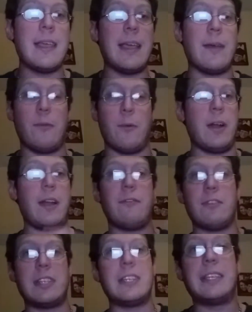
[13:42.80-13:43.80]

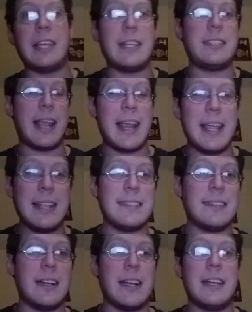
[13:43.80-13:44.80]
whatever he could get his
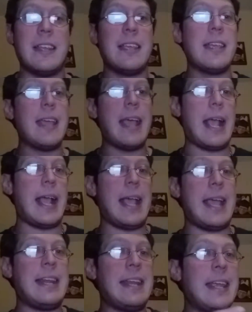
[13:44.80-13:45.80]
hands on.
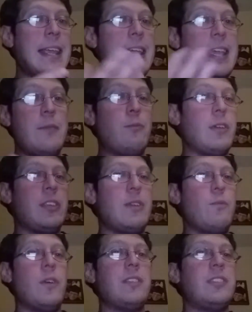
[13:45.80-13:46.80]
And he really
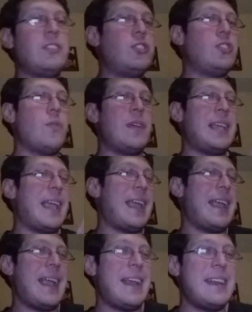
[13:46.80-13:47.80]
wasn't showing
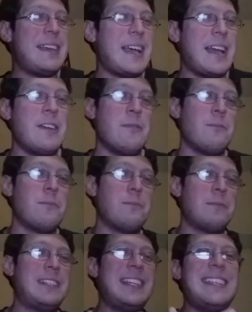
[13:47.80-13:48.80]
any kind of
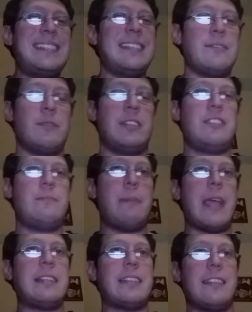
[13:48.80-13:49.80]
decent
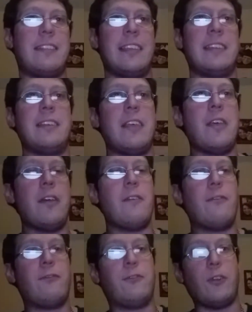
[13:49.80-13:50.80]
respect, I think,
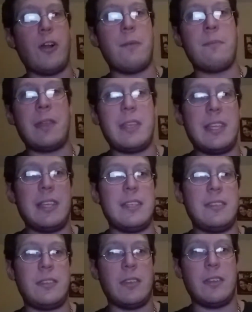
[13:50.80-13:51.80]
from his